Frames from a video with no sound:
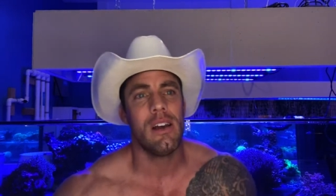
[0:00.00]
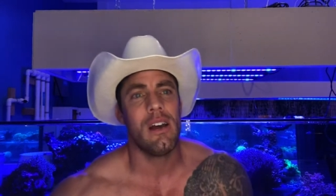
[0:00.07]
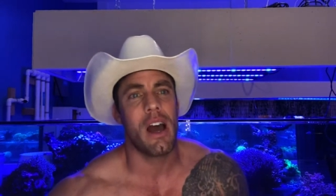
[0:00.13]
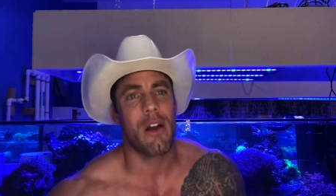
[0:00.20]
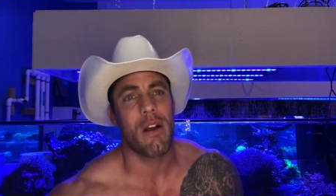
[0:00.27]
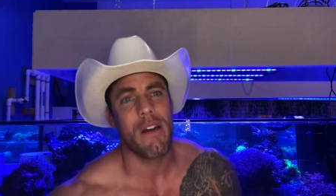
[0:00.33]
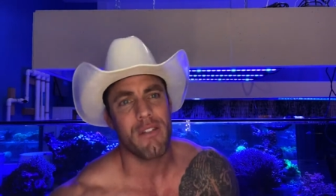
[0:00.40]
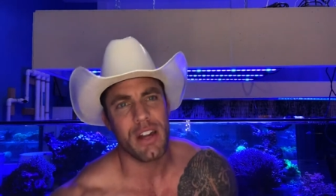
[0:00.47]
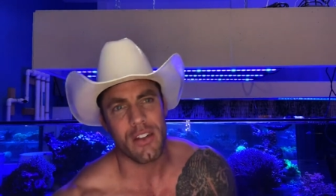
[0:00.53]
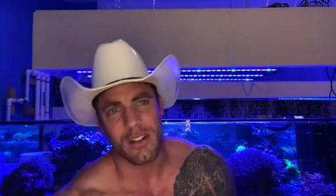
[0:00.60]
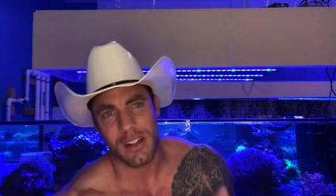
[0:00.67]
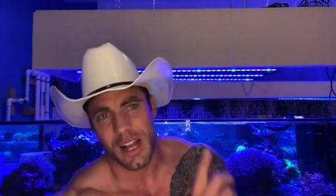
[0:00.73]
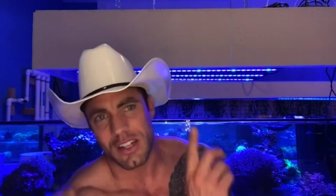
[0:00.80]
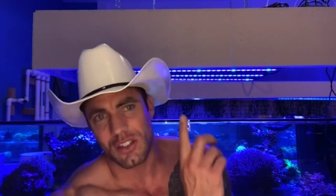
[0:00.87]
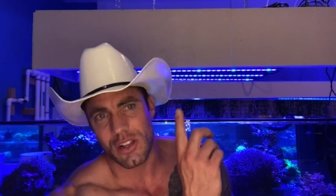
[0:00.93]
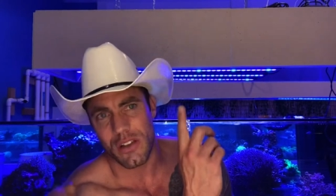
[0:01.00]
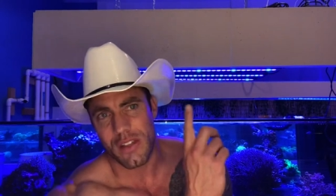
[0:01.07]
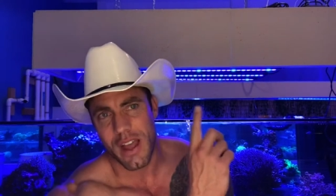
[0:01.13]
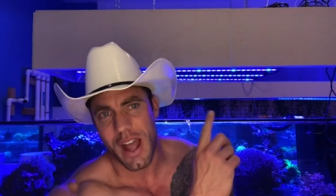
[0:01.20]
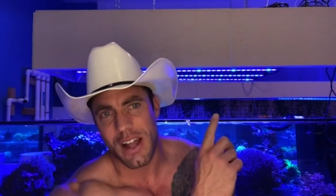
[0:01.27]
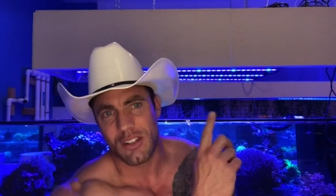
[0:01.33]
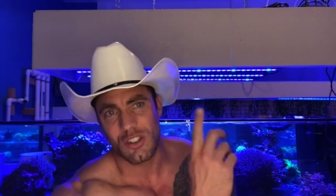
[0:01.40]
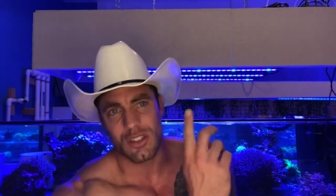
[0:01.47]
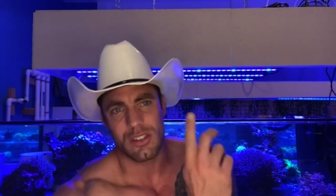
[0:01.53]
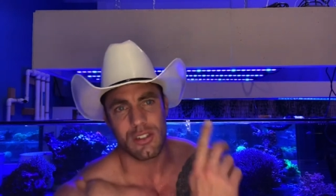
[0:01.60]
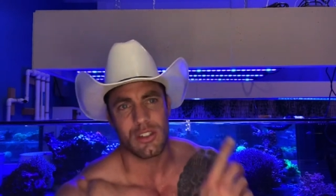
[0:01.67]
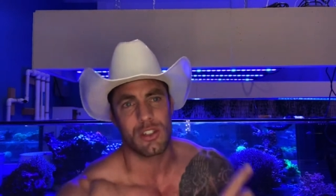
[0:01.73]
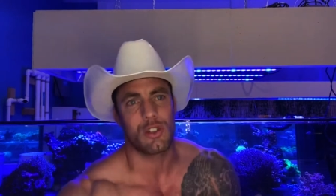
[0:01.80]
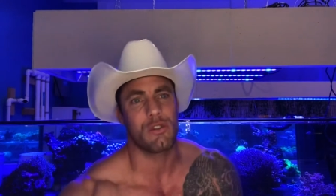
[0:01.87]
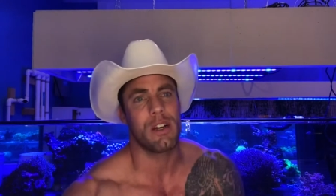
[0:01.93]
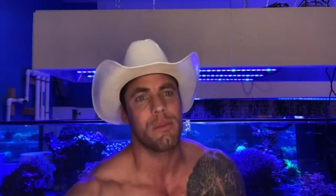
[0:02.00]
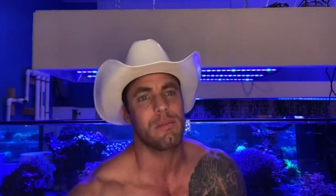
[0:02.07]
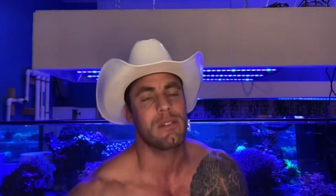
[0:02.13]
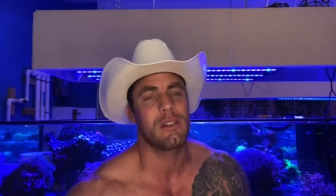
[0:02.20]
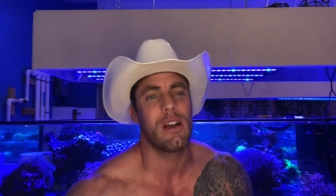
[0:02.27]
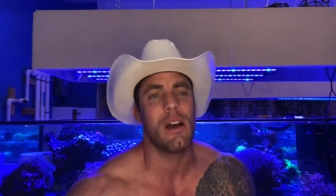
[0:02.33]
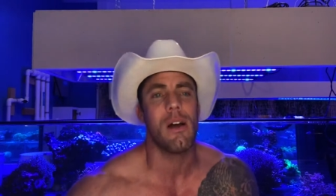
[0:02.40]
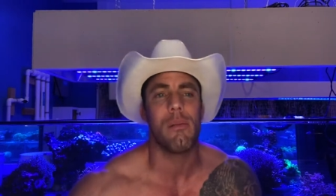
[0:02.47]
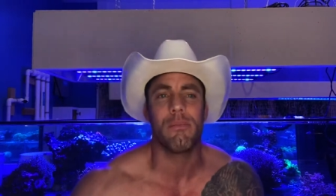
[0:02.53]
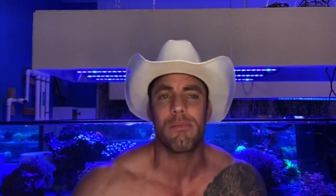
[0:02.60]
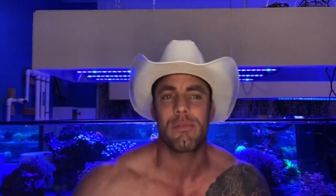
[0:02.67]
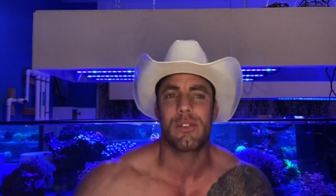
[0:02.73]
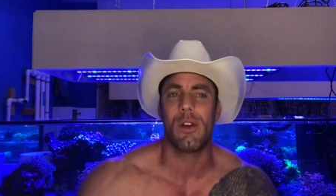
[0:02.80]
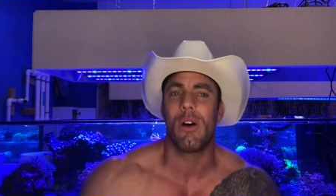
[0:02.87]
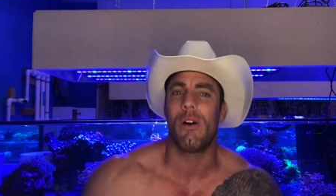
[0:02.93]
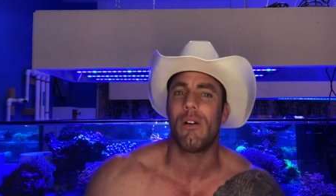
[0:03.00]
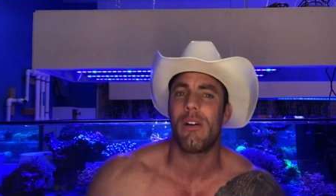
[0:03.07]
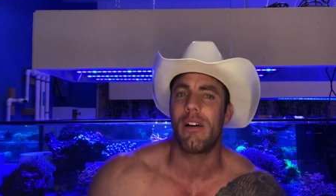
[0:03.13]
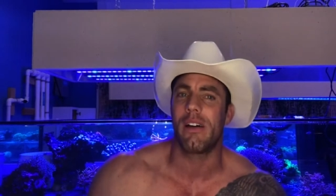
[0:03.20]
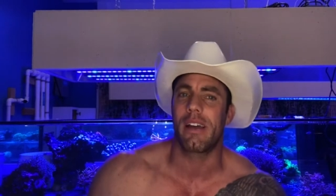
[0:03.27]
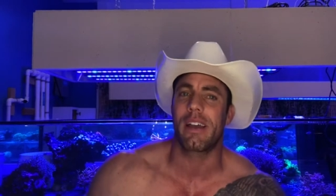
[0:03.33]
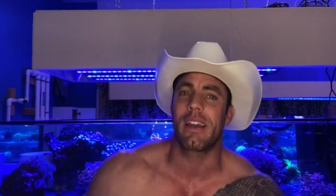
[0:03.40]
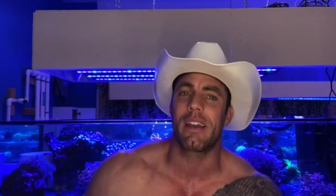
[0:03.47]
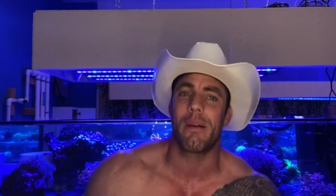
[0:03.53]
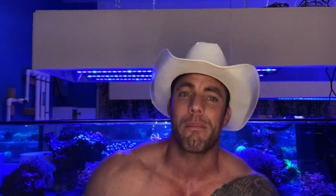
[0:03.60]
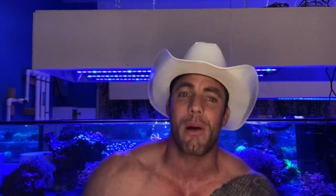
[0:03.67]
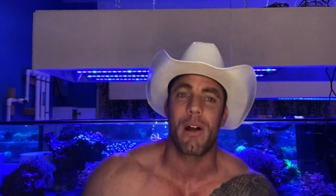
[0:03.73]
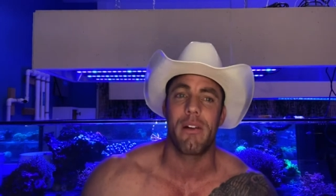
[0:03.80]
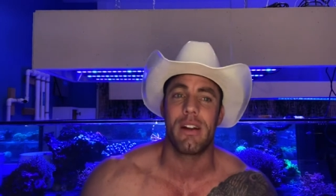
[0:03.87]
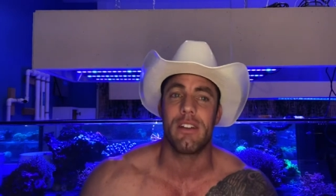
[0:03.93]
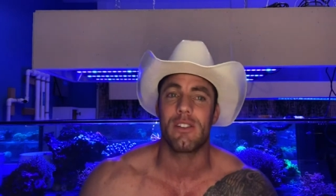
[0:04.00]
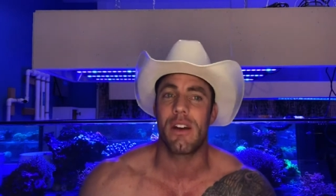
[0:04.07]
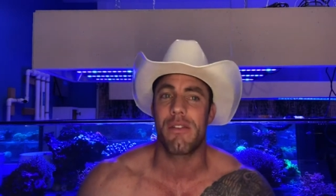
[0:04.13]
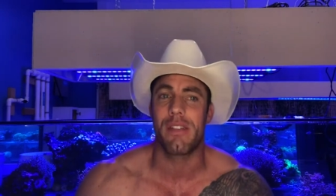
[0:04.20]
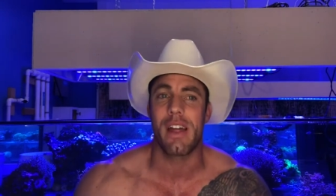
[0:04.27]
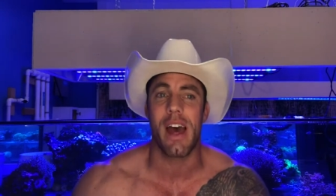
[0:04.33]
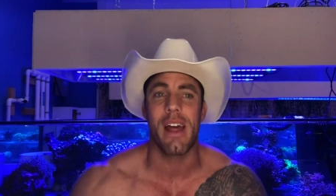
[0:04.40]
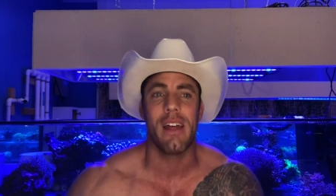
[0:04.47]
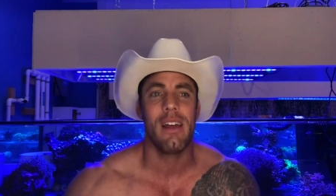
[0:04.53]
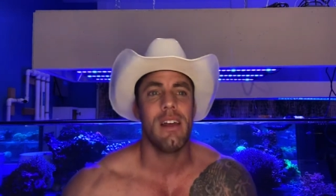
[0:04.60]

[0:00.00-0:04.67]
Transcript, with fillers: I don't have any other lights on that, just the strips, um, so I can get power readings off of that